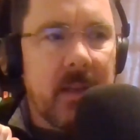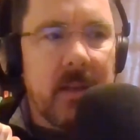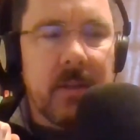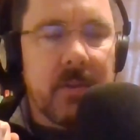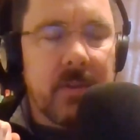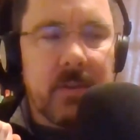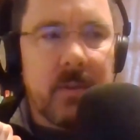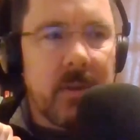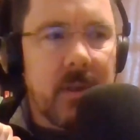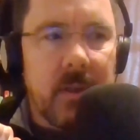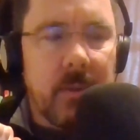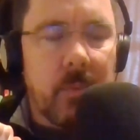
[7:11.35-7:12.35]

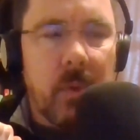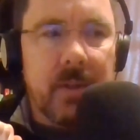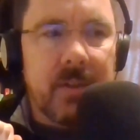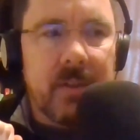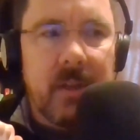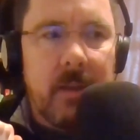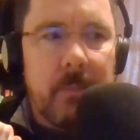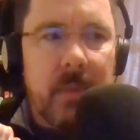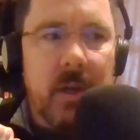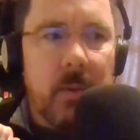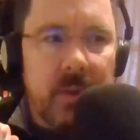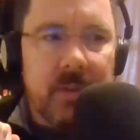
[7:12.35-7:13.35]
it was,
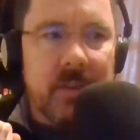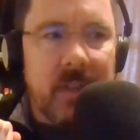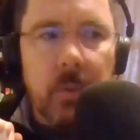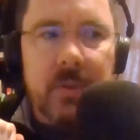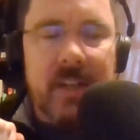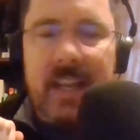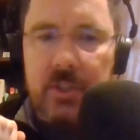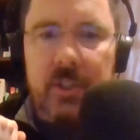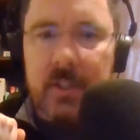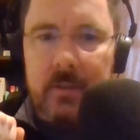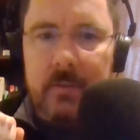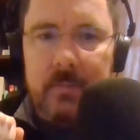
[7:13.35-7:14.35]
but it was ancient.